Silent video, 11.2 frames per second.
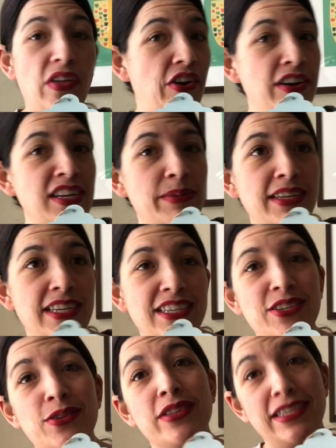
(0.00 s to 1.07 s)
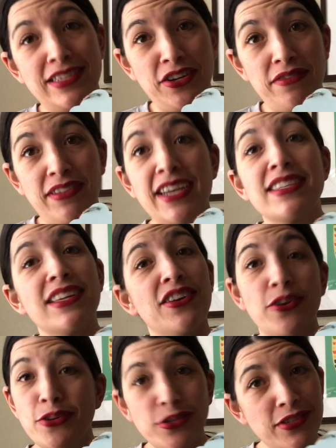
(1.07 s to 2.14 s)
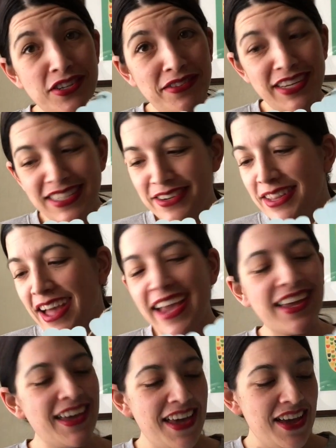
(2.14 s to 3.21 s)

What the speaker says: They don't need to be identical. They're snowflakes. No two snowflakes are alike.